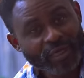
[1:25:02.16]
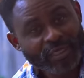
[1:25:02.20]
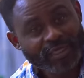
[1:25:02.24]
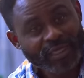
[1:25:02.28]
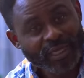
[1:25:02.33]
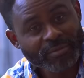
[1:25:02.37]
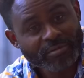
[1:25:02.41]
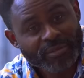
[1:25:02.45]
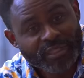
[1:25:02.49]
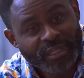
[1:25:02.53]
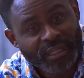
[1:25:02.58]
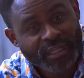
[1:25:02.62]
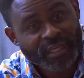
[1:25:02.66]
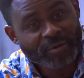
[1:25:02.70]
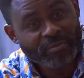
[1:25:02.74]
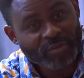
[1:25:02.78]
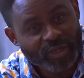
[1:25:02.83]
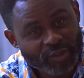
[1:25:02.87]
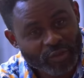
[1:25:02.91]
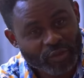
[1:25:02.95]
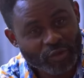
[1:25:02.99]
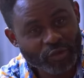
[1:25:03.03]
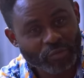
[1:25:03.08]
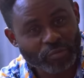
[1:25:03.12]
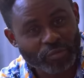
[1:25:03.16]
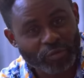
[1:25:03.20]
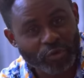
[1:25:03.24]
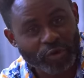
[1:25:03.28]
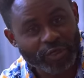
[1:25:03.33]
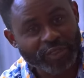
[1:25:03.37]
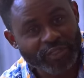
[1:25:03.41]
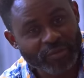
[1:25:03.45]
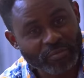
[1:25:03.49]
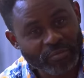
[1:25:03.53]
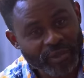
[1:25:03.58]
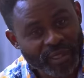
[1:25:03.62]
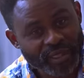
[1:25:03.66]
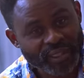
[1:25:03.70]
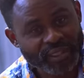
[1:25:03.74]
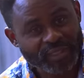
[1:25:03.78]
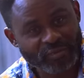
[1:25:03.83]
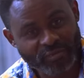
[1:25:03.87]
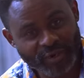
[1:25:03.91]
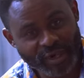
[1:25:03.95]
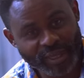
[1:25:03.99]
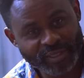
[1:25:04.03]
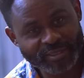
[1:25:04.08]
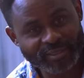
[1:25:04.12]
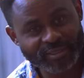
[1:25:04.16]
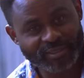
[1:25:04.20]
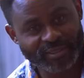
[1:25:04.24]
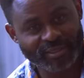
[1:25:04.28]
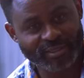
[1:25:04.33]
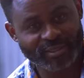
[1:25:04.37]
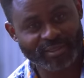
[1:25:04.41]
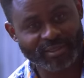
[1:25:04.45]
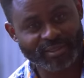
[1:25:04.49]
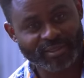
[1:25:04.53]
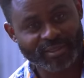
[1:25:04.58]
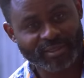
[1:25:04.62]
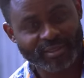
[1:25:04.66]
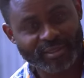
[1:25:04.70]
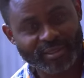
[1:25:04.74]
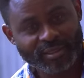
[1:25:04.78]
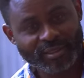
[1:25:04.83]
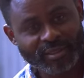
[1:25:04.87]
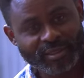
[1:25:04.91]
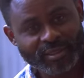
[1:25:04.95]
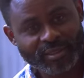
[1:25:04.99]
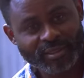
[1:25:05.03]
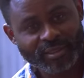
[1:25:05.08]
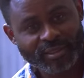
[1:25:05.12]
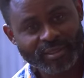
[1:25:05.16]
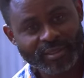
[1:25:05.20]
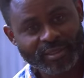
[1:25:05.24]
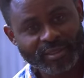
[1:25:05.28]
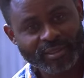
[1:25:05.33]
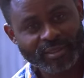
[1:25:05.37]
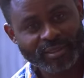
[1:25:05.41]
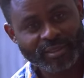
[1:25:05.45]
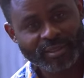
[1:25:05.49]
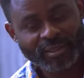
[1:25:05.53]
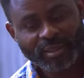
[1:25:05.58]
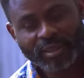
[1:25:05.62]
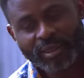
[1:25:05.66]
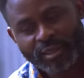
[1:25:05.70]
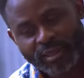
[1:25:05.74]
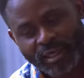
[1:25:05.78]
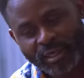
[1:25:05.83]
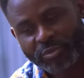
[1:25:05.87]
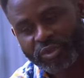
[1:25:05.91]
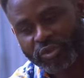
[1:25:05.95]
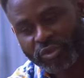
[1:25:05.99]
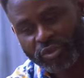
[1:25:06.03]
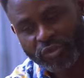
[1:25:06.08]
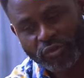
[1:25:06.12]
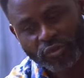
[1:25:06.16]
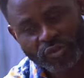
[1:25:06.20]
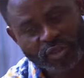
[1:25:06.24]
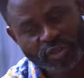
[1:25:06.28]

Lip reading: on the same team as you, bro. It's me. It's Francis. Let me just